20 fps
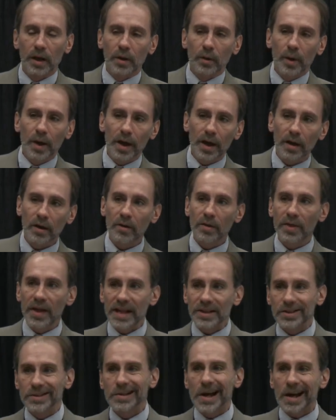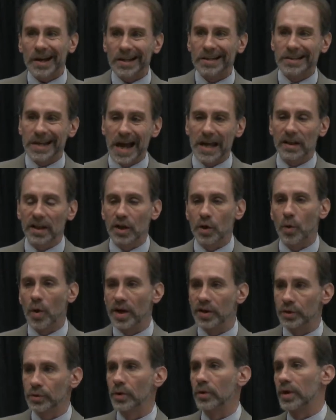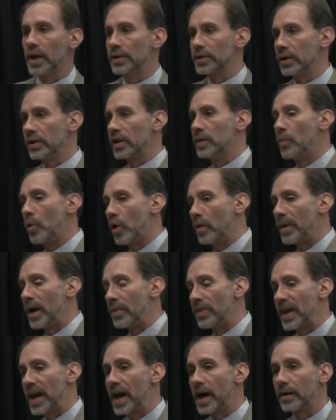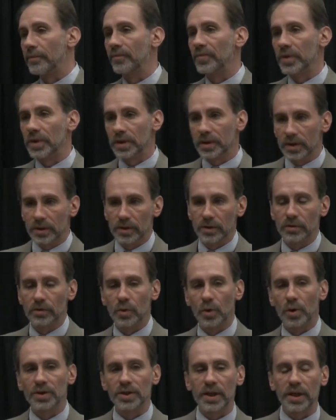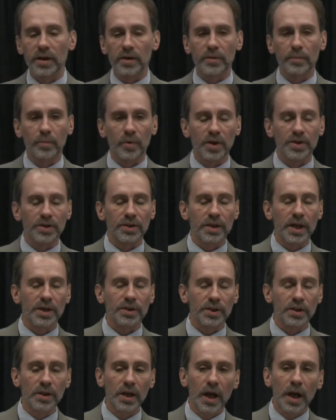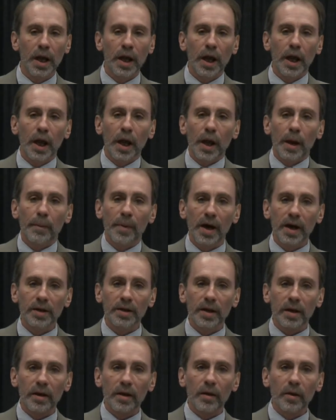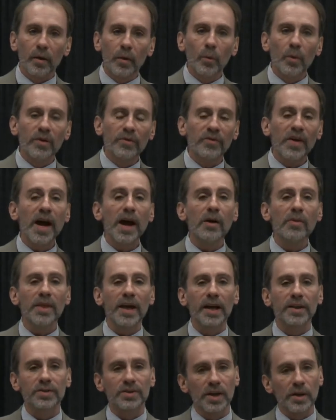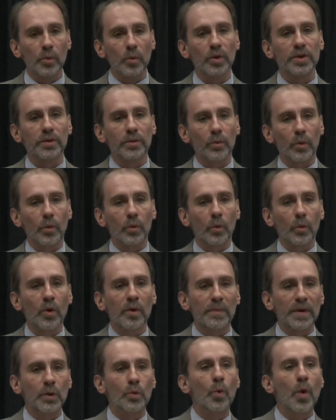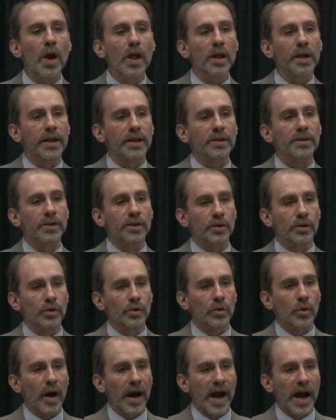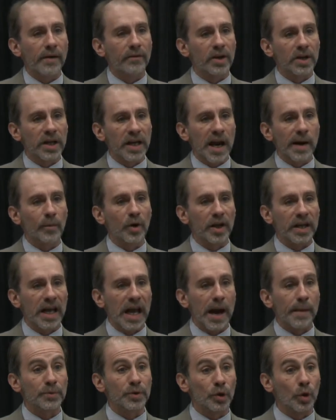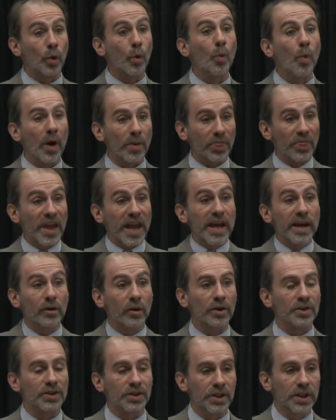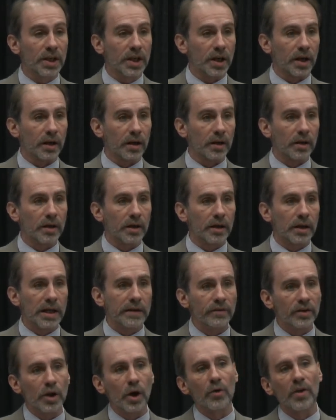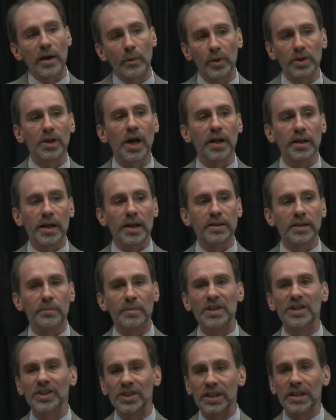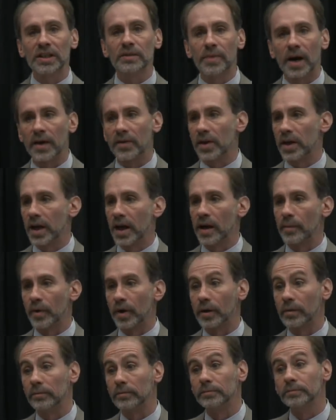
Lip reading: Well, that's not exactly quite true, and I'll tell you more about that towards the end of the presentation. But we found that some would be willing to have a camera capture what they are seeing, even though they would not like to be seen by the camera.